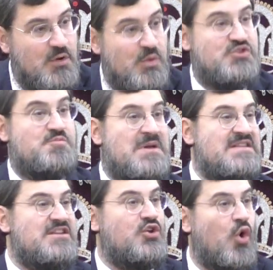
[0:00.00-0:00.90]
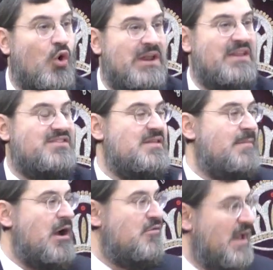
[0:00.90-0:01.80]
which means, according to the
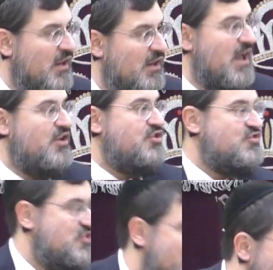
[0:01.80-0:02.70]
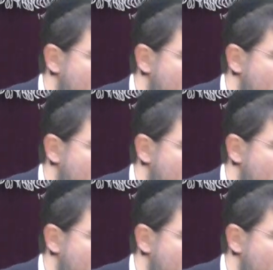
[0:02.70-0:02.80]
maril, ksiva